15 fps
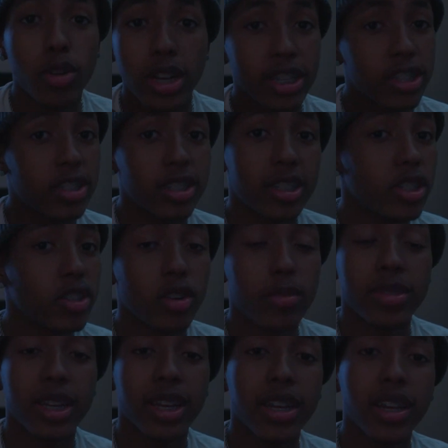Let's, you know what
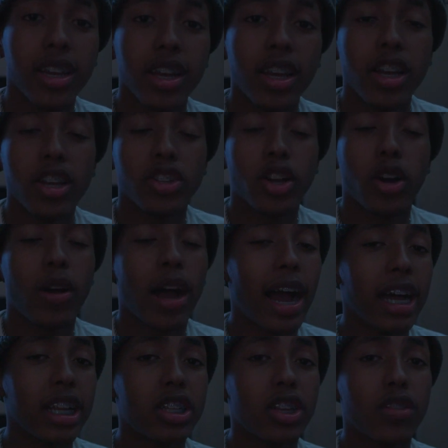I'm saying? So
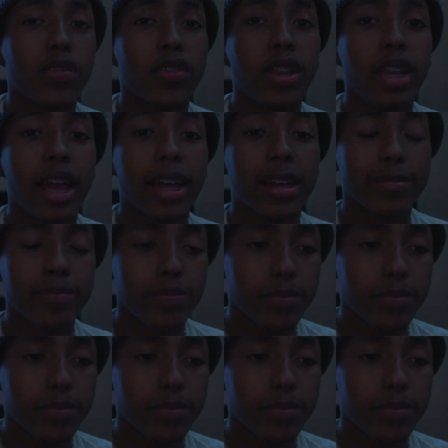I just feel like,